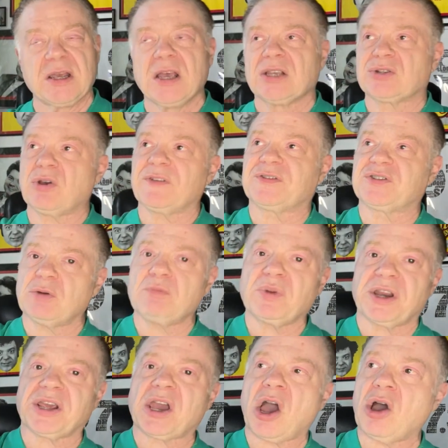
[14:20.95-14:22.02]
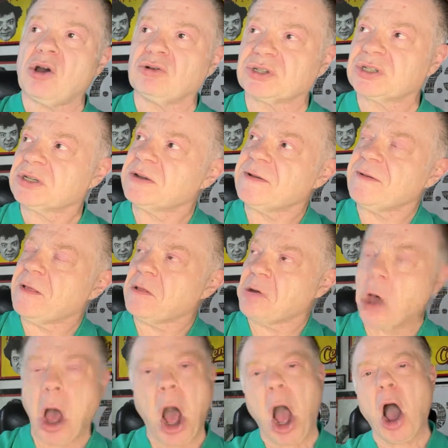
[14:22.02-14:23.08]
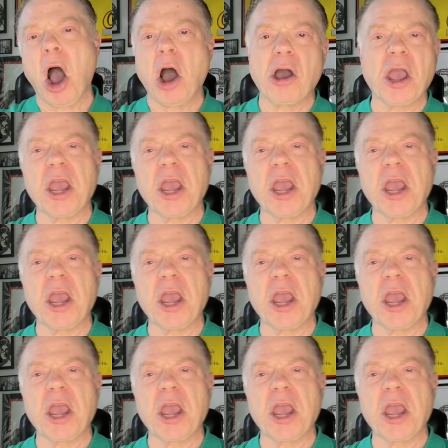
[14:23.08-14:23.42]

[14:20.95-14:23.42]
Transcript: So if somebody goes, oh,